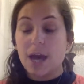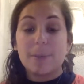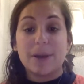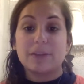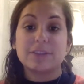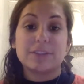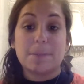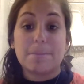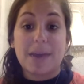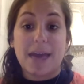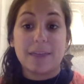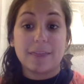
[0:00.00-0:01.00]
about some
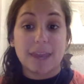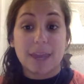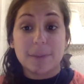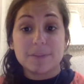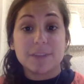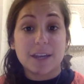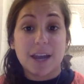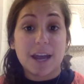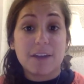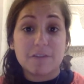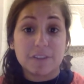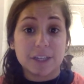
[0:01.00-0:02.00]
math games that I
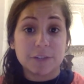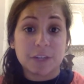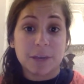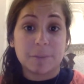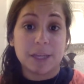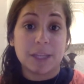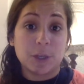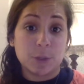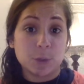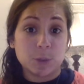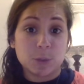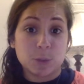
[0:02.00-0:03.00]
have found at my
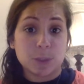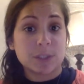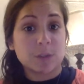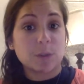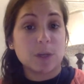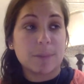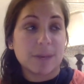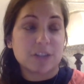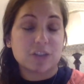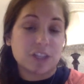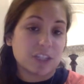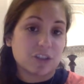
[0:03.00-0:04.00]
local toy store,
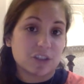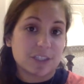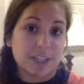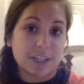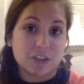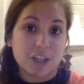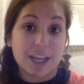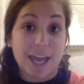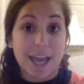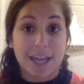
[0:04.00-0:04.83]
Imagination Station,